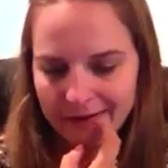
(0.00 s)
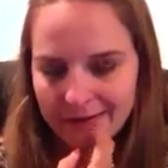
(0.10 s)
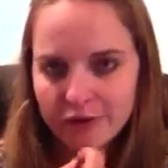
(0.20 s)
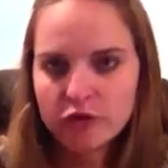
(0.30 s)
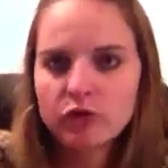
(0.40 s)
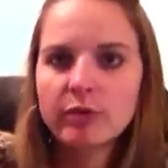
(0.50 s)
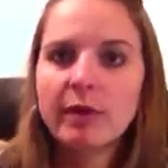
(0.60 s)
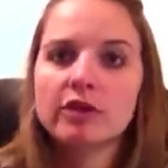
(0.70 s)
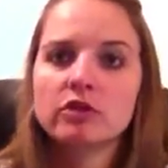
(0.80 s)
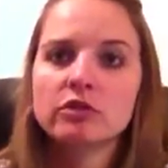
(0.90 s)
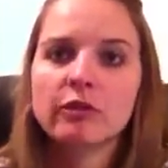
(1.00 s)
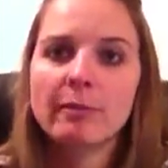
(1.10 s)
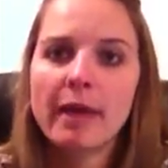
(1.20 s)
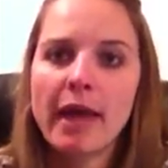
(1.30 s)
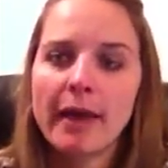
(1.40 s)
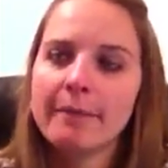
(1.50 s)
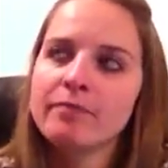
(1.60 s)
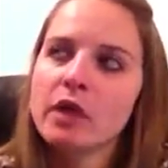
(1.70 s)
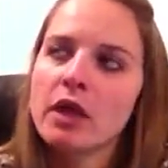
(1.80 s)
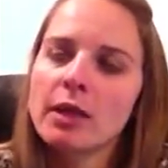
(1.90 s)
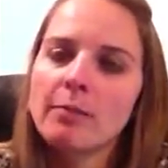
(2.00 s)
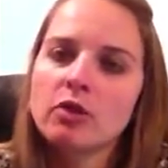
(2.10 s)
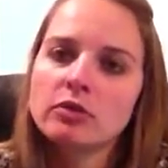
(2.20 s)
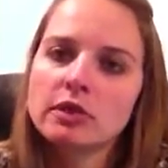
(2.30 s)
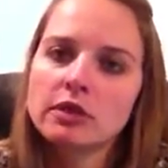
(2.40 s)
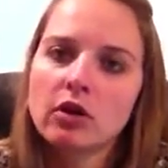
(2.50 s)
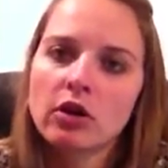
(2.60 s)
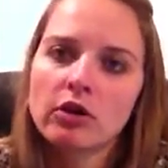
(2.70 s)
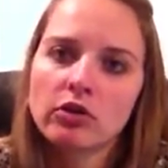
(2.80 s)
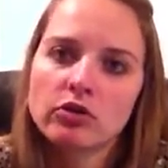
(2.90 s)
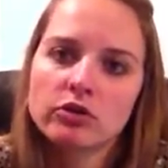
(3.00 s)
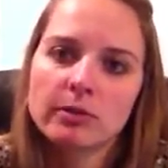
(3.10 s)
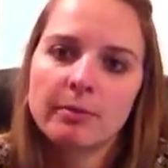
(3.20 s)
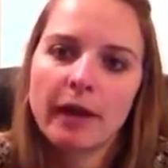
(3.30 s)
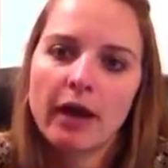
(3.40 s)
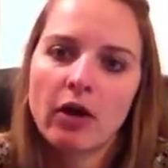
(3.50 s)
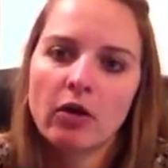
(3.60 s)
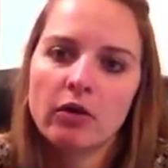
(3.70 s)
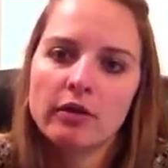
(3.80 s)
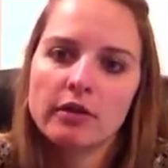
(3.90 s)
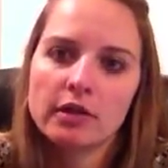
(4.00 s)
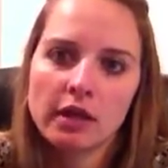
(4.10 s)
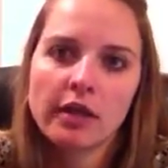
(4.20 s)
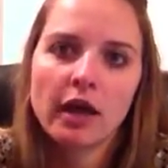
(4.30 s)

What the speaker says: surgery patients from May, posted an article just about the